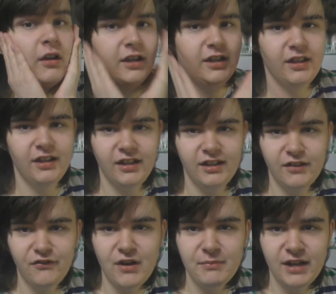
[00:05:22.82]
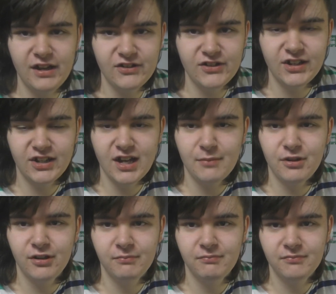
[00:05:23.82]
in the thumbnails? Like, come
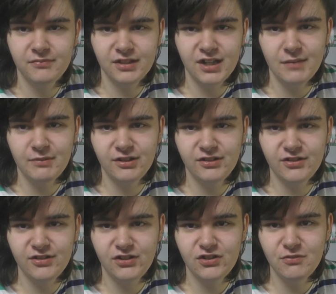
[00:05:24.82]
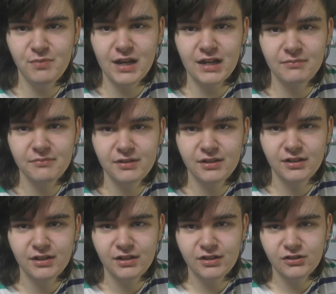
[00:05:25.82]
on. Come on, do better.
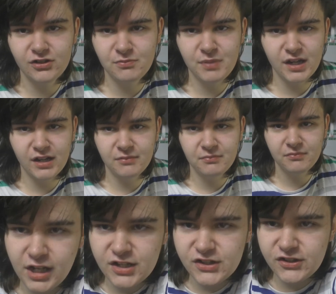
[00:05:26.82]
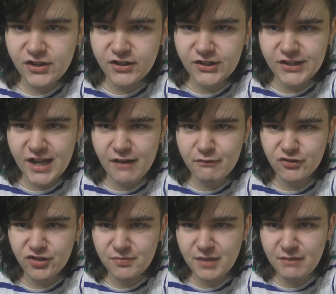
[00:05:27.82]
Do better. Insert Star
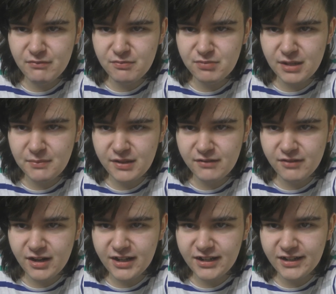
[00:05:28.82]
Wars meme with Blimpy right